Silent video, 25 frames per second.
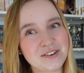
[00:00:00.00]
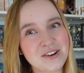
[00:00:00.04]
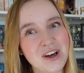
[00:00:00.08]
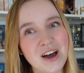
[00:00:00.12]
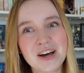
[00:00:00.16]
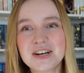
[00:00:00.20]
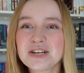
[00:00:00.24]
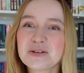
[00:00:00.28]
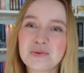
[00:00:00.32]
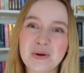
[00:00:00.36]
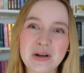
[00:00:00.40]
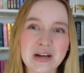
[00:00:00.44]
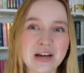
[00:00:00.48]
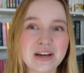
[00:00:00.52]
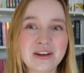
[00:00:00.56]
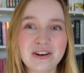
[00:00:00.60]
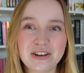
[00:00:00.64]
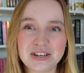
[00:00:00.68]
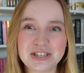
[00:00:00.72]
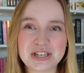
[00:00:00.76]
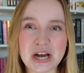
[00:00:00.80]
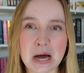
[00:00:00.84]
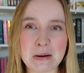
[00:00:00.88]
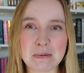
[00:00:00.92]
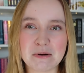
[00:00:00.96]
not doing a
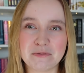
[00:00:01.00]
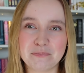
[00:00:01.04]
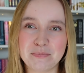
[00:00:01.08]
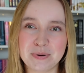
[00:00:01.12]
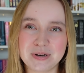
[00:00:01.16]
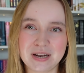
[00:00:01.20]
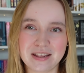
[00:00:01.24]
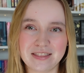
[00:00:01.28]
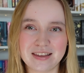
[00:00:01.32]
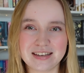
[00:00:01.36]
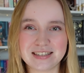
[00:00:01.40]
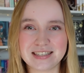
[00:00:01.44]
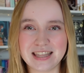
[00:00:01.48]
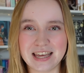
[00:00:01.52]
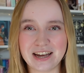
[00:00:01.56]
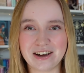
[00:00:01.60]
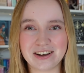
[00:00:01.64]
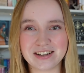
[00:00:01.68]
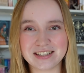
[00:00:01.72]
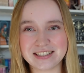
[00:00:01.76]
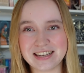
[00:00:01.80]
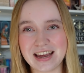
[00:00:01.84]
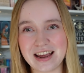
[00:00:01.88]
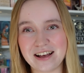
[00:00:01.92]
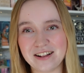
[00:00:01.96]
good job of putting this thing
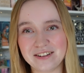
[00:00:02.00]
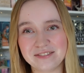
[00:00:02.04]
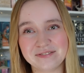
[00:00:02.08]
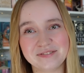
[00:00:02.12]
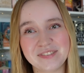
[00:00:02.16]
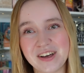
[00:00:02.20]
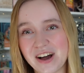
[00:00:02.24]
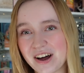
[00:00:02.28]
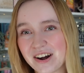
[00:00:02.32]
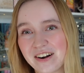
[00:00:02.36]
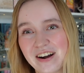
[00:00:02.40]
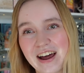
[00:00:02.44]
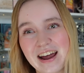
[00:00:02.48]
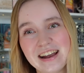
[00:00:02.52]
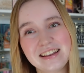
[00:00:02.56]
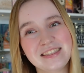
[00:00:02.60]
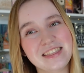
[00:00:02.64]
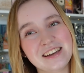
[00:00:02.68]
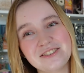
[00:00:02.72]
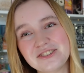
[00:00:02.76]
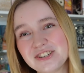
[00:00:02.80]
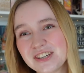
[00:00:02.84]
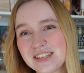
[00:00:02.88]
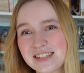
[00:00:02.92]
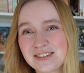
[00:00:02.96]
on sale, alright?
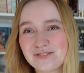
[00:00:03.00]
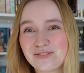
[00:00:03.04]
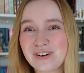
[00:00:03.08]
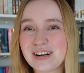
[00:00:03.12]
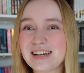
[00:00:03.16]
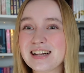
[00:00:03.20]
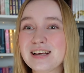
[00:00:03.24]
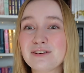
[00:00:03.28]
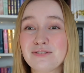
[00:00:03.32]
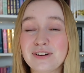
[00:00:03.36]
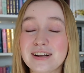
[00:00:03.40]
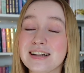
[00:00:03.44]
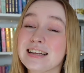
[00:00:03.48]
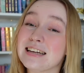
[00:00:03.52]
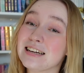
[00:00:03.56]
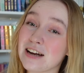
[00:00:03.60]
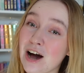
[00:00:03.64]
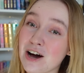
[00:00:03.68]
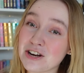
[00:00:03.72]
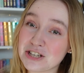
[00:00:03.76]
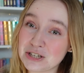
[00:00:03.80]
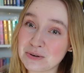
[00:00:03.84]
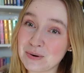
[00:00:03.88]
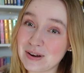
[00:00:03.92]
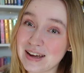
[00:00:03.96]
They're just really, really
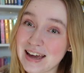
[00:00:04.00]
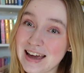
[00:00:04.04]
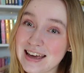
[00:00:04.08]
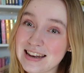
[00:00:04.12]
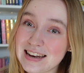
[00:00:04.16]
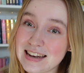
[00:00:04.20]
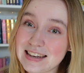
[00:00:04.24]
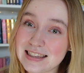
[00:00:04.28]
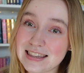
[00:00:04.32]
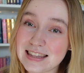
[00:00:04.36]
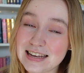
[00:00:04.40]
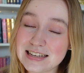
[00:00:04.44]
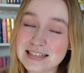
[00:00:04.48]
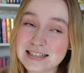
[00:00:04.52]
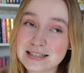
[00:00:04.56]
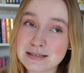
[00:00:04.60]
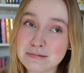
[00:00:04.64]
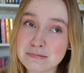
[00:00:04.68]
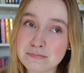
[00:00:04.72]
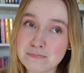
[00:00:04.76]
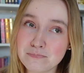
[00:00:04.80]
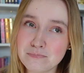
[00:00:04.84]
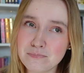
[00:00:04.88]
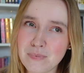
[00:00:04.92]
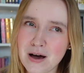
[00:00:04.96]
not doing it.
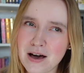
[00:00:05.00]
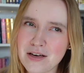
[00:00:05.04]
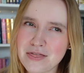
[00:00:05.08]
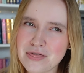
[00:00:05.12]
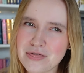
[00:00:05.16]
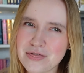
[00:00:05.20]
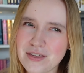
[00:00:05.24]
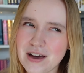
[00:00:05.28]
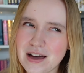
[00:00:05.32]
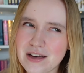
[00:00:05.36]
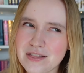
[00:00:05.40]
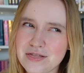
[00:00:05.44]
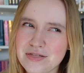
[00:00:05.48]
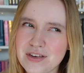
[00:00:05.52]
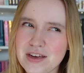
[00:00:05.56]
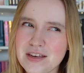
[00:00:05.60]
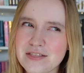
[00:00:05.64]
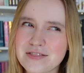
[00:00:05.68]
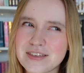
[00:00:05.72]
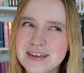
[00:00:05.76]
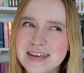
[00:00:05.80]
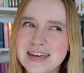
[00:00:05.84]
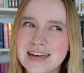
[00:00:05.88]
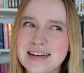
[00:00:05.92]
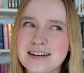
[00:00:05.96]
This month, I think
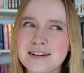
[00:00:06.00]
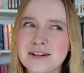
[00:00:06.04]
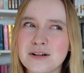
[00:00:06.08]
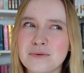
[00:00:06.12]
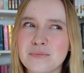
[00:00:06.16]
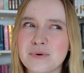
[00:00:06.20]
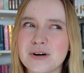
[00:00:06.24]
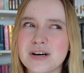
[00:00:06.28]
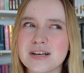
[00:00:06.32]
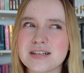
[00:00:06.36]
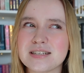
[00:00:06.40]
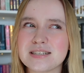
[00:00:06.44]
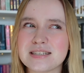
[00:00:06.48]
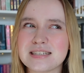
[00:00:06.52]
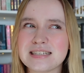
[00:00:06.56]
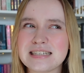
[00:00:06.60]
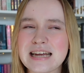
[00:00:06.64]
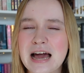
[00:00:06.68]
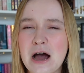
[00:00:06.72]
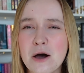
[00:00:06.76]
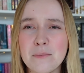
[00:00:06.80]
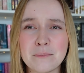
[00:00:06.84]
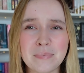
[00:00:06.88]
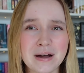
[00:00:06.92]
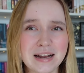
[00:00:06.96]
the Kindle was
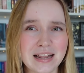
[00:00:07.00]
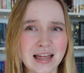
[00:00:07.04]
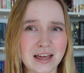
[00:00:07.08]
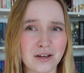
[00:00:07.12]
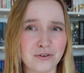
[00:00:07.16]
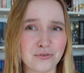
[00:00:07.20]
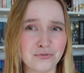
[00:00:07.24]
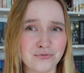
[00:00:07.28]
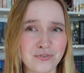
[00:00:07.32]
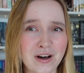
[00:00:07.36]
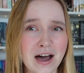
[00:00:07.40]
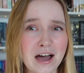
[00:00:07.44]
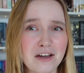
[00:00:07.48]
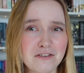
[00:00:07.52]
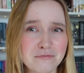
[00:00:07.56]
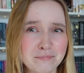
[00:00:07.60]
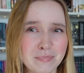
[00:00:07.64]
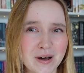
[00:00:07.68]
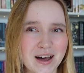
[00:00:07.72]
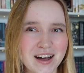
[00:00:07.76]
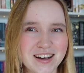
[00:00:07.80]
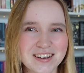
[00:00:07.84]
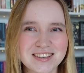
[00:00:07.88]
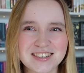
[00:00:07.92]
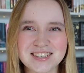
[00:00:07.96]
down by like
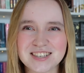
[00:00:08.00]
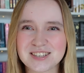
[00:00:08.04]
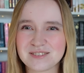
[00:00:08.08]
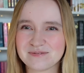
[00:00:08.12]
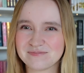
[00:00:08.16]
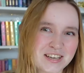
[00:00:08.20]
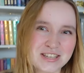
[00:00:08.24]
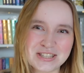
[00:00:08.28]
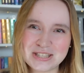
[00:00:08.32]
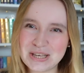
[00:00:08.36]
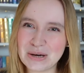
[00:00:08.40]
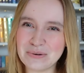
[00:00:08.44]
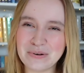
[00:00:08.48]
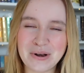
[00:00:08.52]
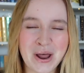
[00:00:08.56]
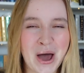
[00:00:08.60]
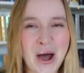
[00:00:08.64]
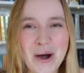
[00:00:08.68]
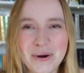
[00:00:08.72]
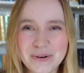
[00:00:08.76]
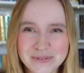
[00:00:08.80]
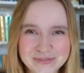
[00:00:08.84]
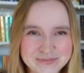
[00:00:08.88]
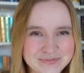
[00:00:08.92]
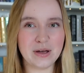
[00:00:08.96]
$5. So
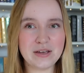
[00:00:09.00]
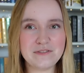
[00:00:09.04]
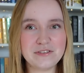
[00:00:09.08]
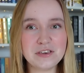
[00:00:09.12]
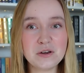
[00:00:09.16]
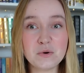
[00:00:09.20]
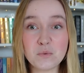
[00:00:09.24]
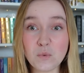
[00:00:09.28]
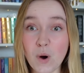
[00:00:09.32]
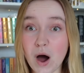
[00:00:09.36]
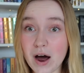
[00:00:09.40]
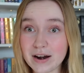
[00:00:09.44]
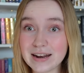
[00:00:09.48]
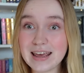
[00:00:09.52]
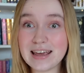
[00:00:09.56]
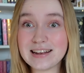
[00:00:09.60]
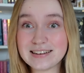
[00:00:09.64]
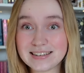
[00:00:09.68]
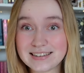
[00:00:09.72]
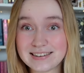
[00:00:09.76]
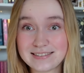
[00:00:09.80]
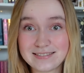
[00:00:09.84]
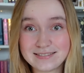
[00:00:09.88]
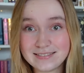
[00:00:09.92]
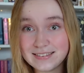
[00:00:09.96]
no. If you want
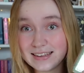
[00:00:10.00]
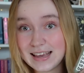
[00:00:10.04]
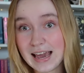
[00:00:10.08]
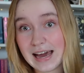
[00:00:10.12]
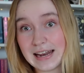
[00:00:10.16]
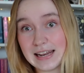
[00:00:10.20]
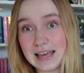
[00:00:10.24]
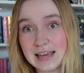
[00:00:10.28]
it, get